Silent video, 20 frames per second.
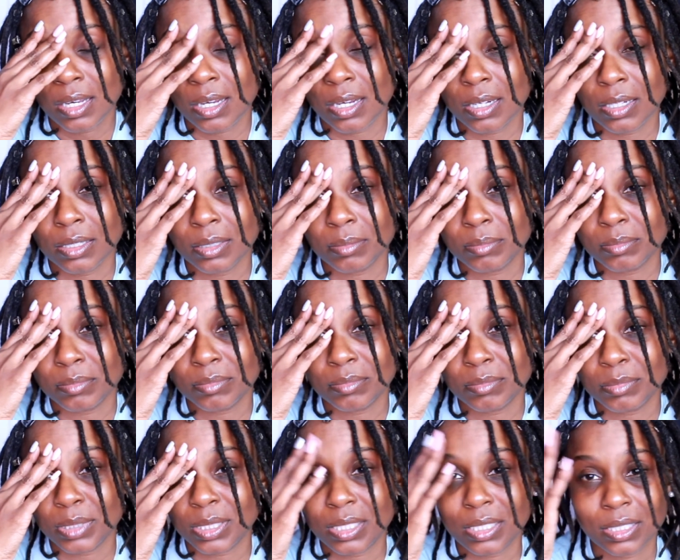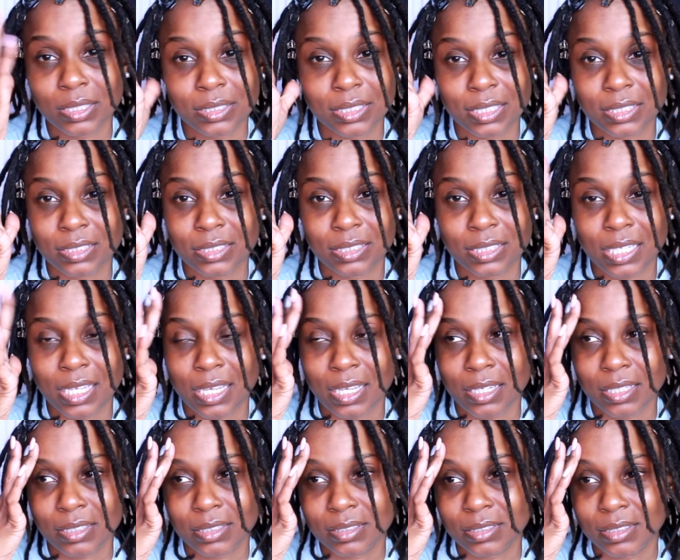Um, because I just
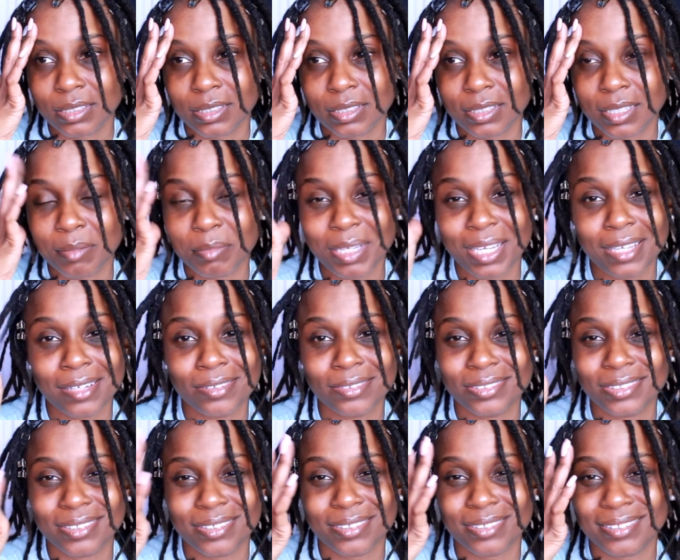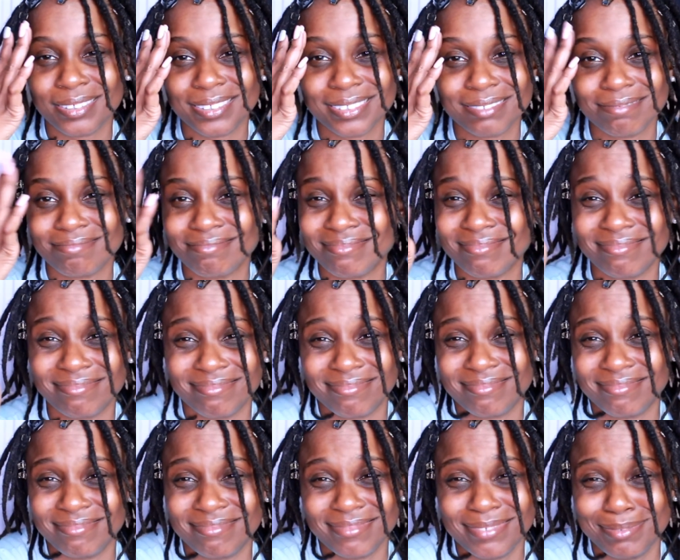can't. I'm anal, y'all.
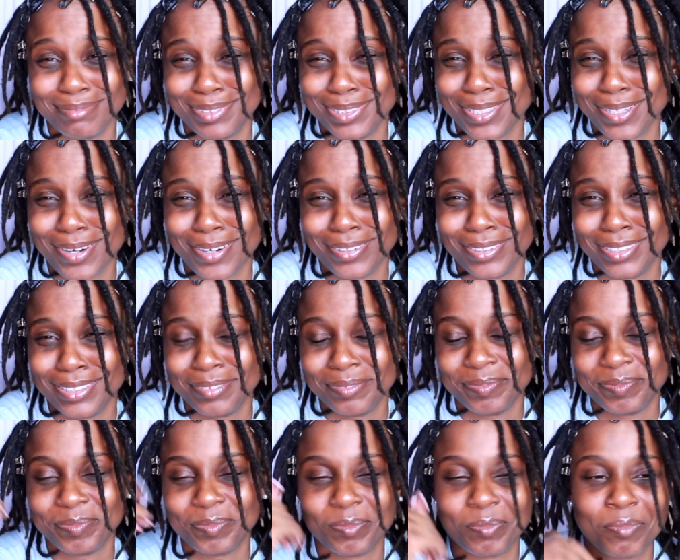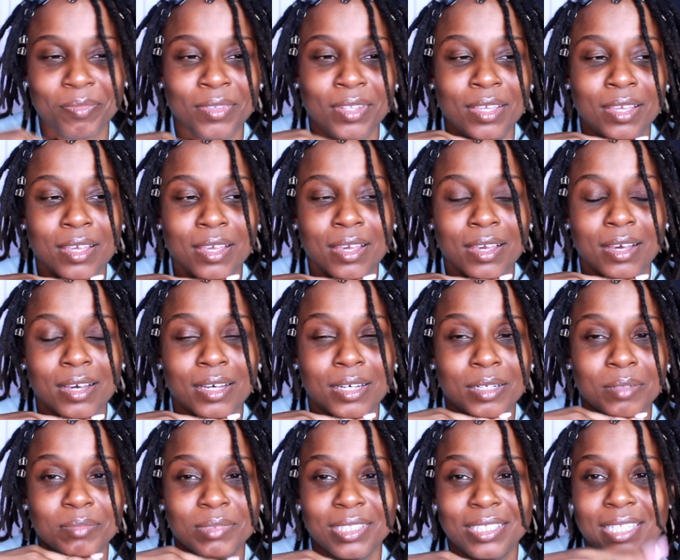I'm sorry.
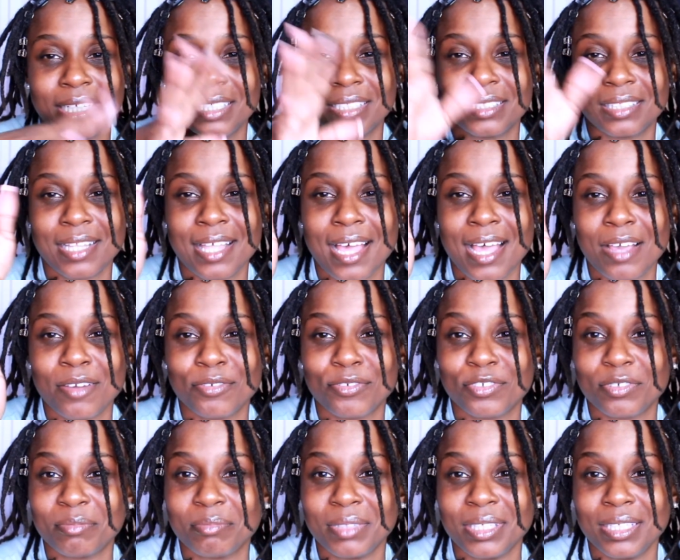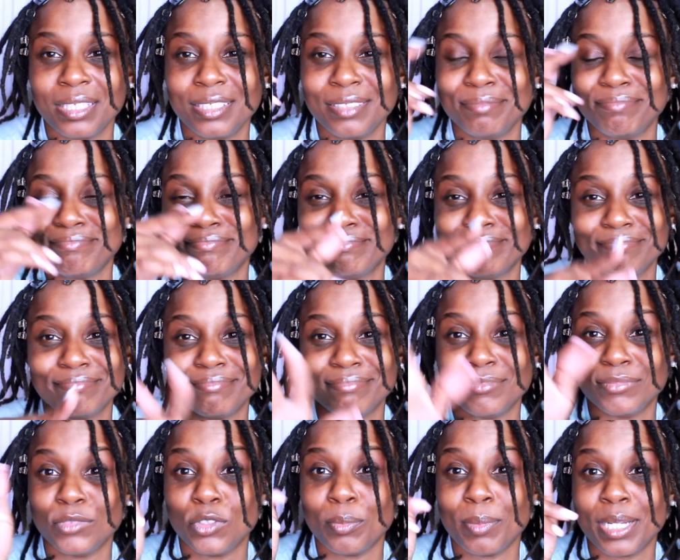Um, the next live for me,
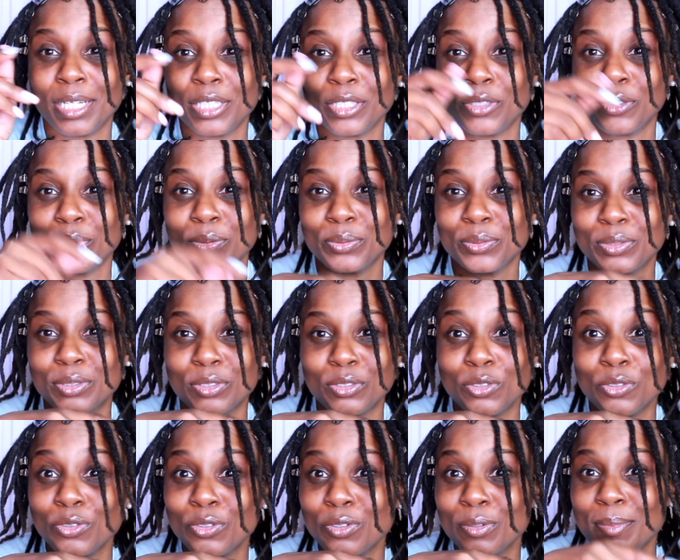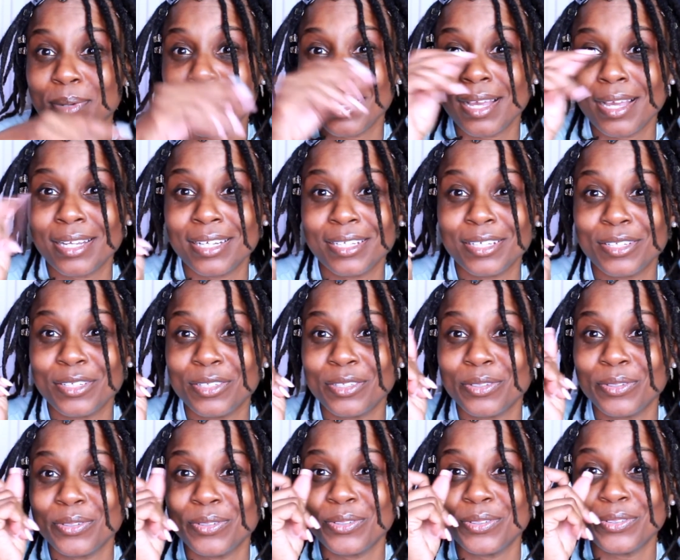nobody knows. Nobody
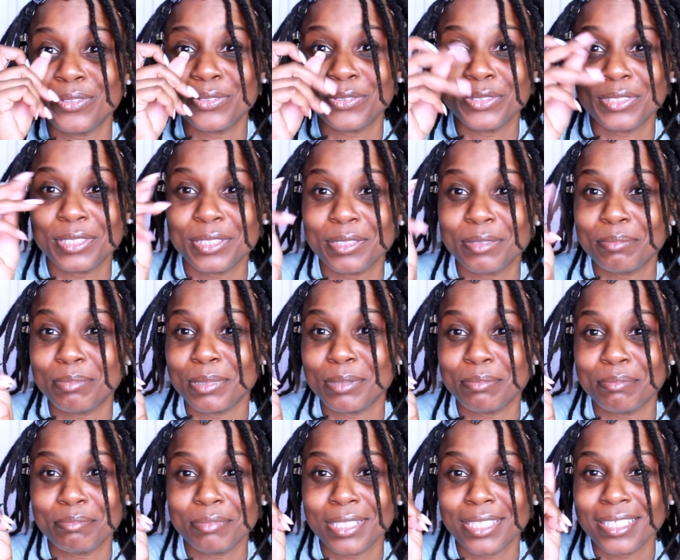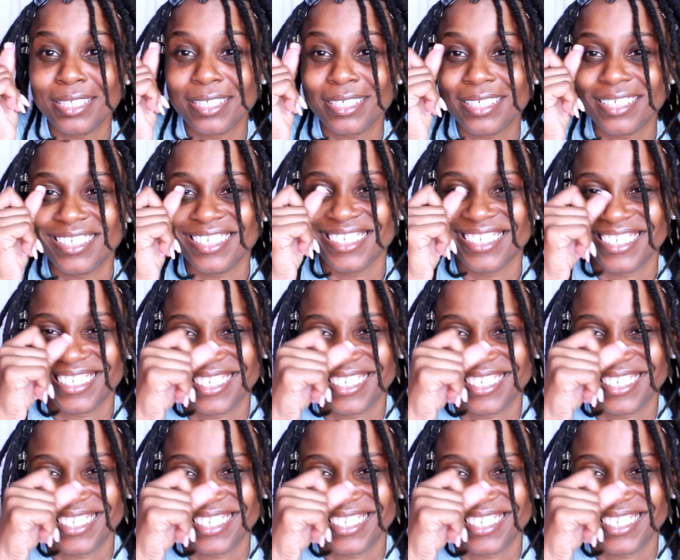knows it but me.